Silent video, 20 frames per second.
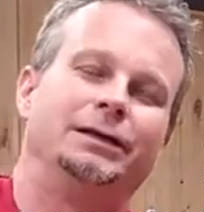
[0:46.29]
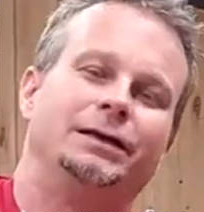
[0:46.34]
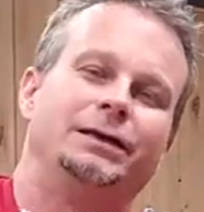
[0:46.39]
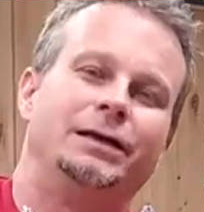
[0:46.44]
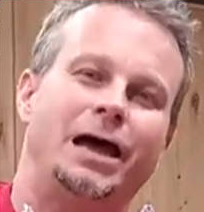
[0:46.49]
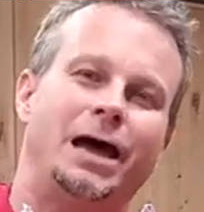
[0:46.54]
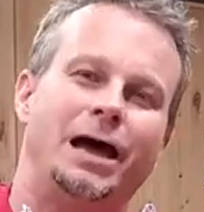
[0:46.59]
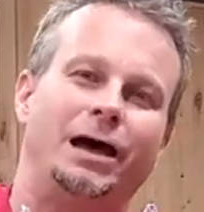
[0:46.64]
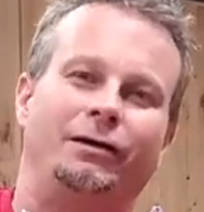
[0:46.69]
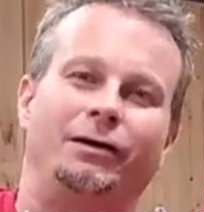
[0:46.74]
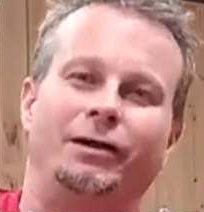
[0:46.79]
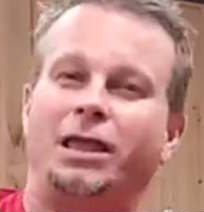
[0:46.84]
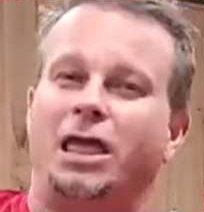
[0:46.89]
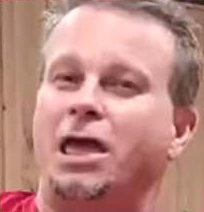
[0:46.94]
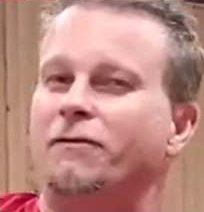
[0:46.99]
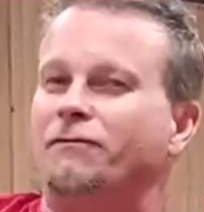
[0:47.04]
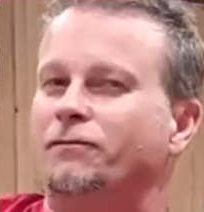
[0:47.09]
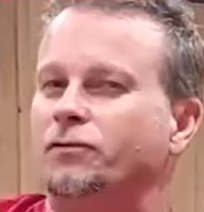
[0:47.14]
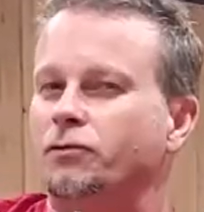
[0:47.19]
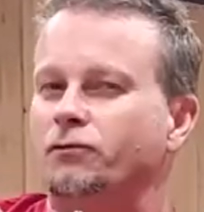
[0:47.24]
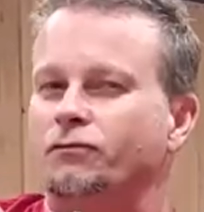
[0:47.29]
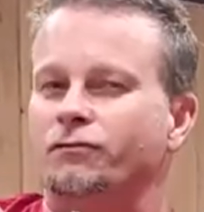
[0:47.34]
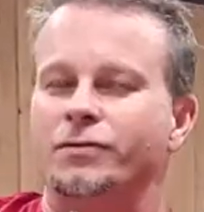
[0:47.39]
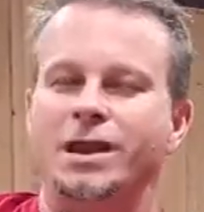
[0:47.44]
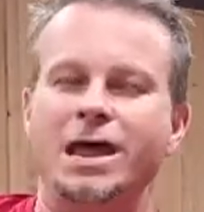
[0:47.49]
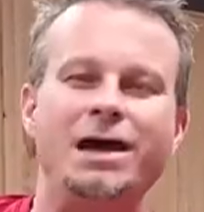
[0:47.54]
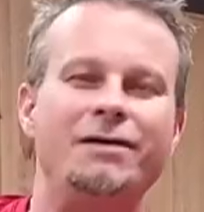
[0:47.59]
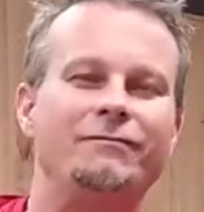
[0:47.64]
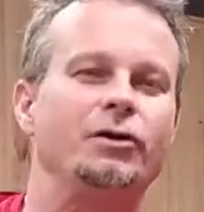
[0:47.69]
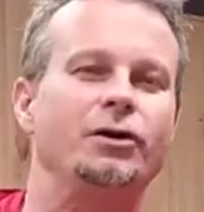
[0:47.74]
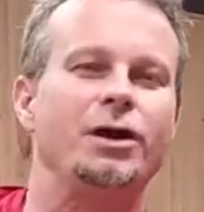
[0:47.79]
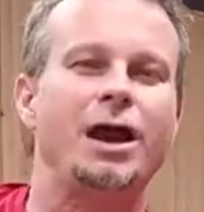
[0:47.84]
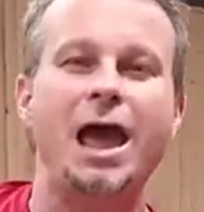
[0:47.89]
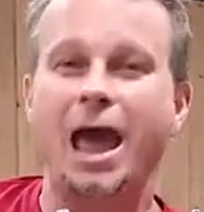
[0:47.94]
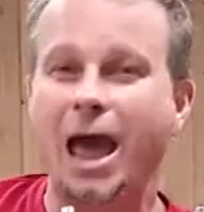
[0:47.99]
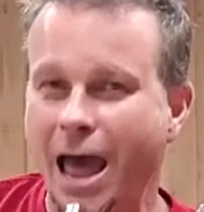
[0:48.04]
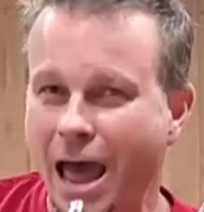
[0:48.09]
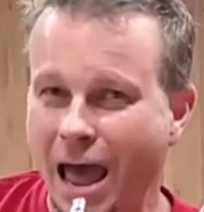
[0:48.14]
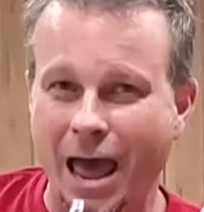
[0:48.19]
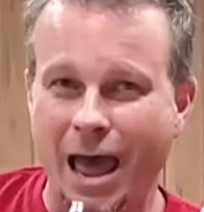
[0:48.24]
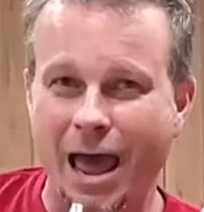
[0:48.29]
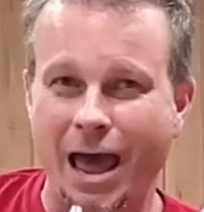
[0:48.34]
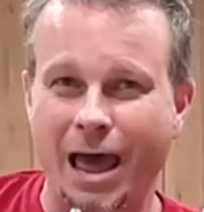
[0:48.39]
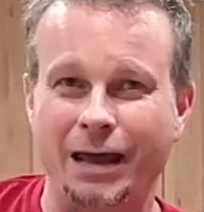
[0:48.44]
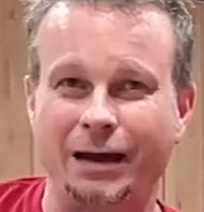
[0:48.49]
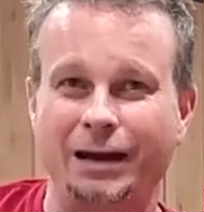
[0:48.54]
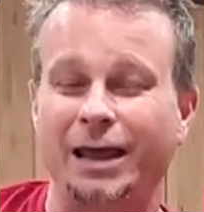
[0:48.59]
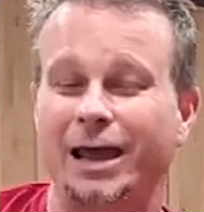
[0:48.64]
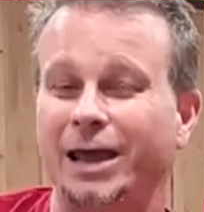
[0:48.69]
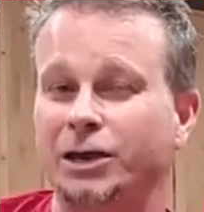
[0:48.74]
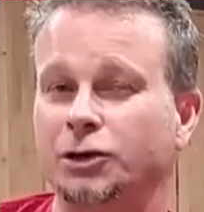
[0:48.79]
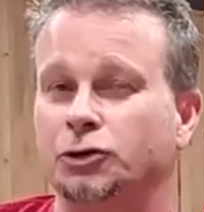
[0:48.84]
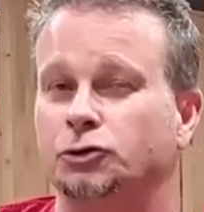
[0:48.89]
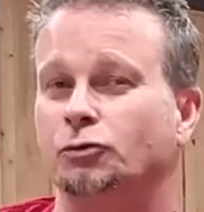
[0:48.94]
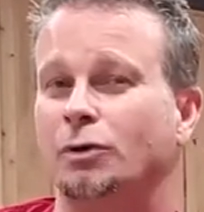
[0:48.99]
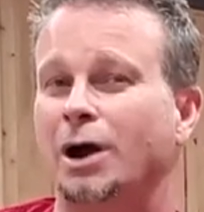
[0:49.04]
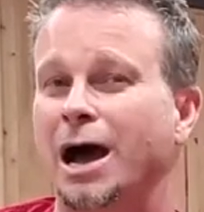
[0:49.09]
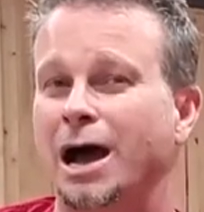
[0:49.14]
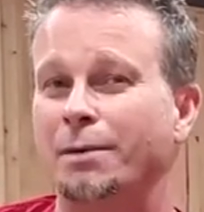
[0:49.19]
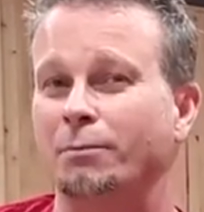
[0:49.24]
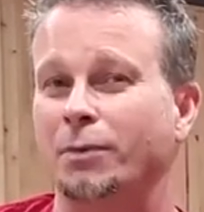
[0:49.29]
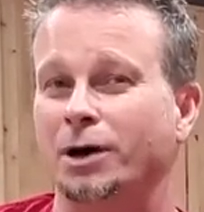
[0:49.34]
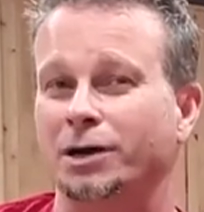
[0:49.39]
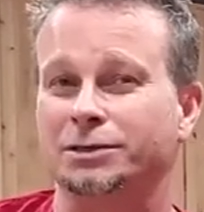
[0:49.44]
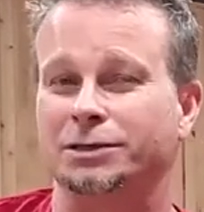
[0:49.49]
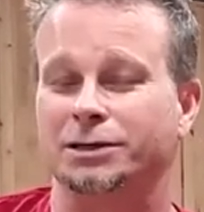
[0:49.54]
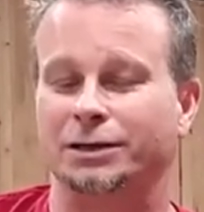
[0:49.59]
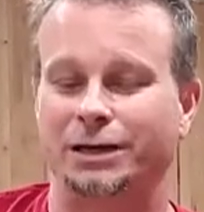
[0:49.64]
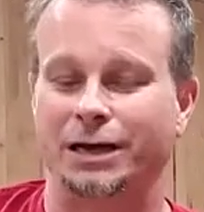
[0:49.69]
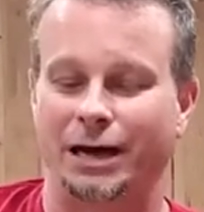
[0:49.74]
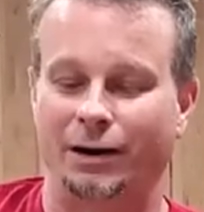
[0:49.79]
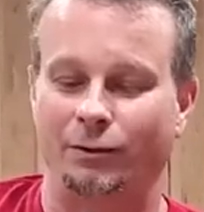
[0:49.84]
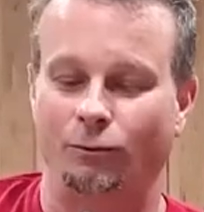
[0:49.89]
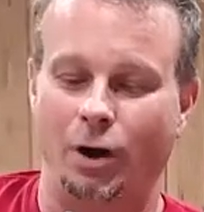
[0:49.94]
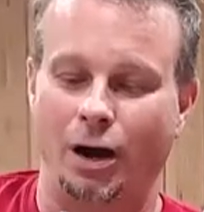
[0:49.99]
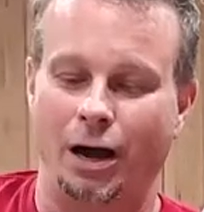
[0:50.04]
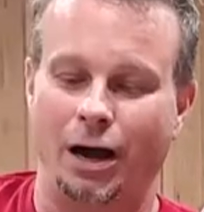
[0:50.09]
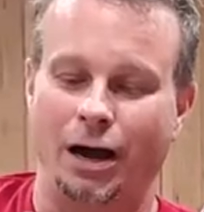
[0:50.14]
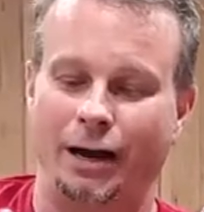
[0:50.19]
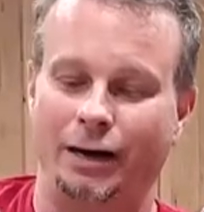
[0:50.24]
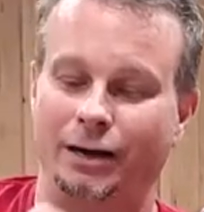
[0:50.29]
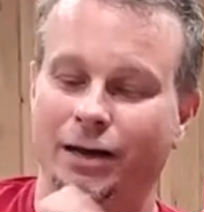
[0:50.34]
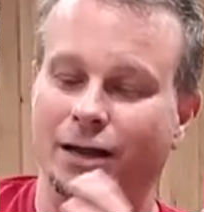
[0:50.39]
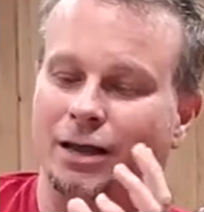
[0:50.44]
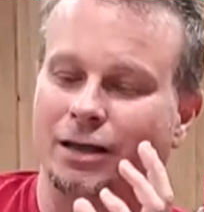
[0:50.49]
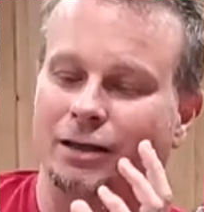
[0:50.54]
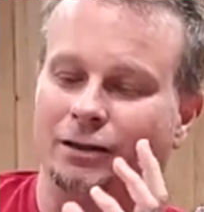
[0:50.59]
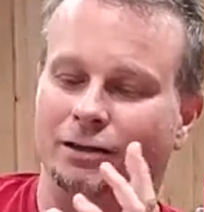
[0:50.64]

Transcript: Now, if you've never had a dry Muscadine wine,